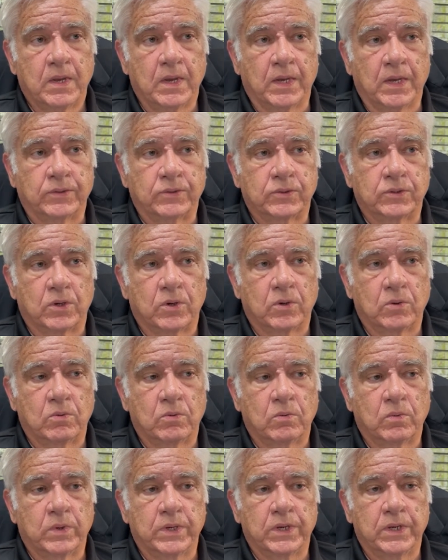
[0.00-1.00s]
And so
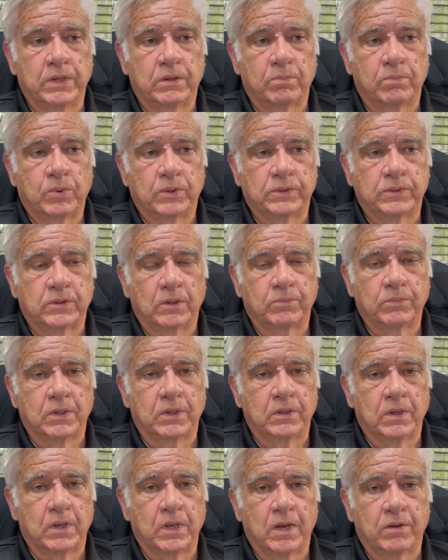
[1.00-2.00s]
we need to put
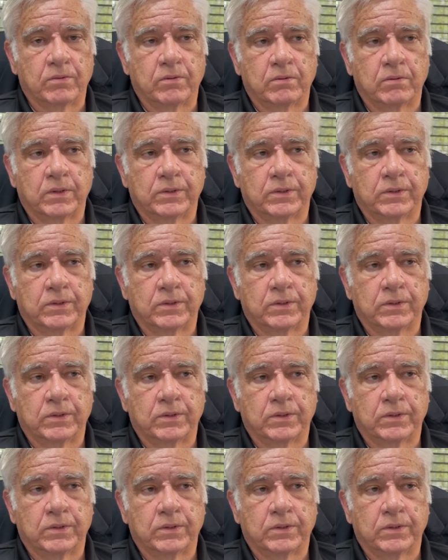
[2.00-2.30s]
something together